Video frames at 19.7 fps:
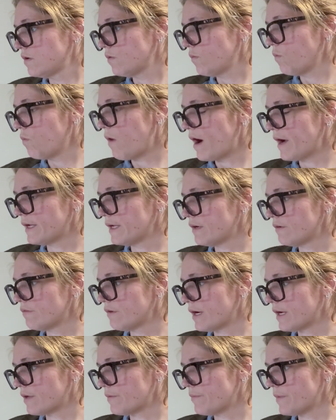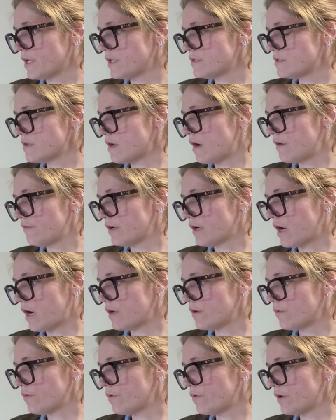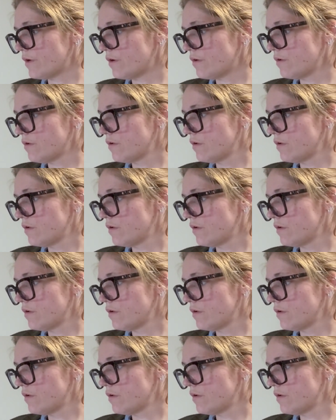why it recommends avocado oil.